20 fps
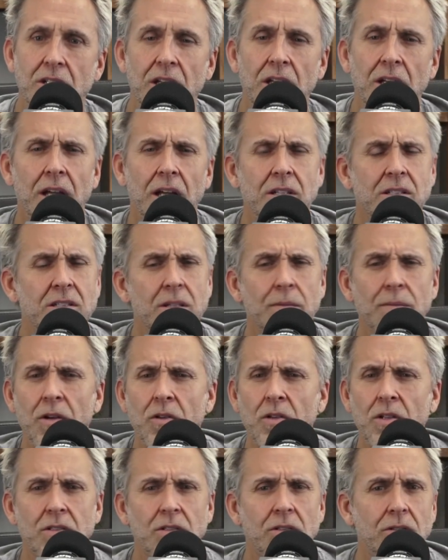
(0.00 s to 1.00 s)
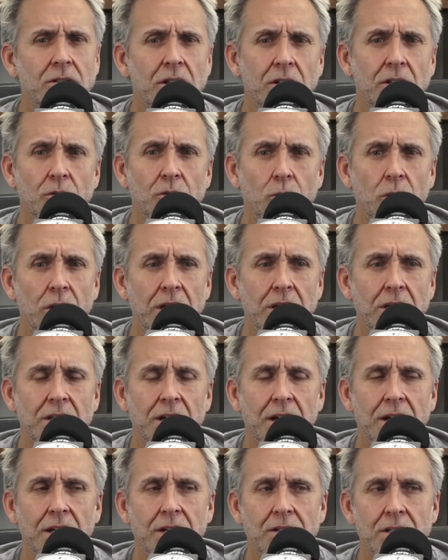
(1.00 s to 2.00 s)
and I somehow got turned on to Wayne
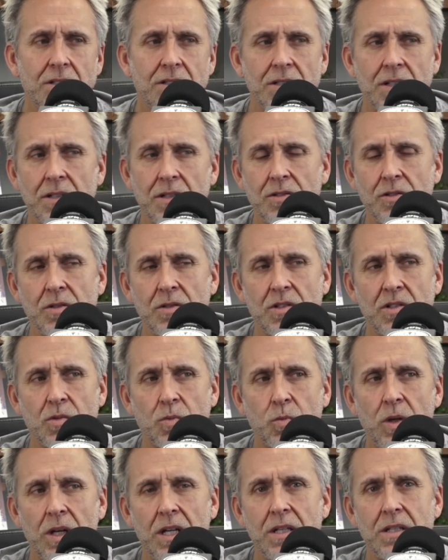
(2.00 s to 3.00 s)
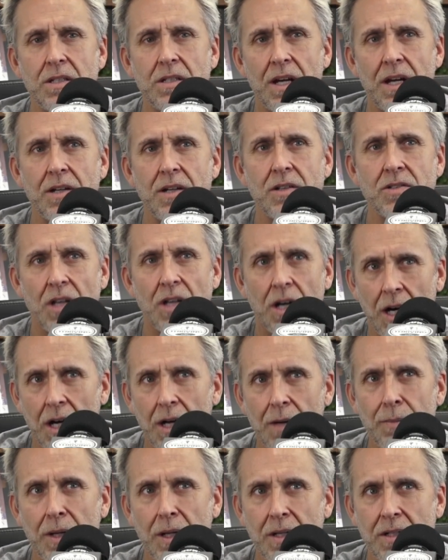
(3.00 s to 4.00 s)
Dyer, and I started doing this Wayne Dyer's
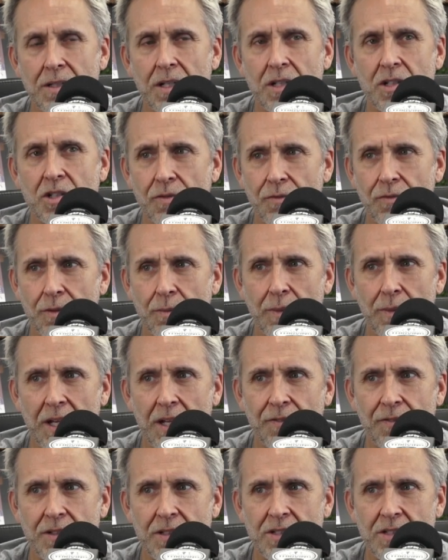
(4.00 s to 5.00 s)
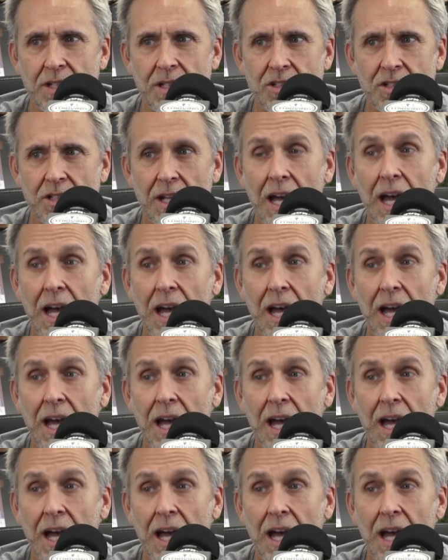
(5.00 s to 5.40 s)
Awe Meditation for Manifestation.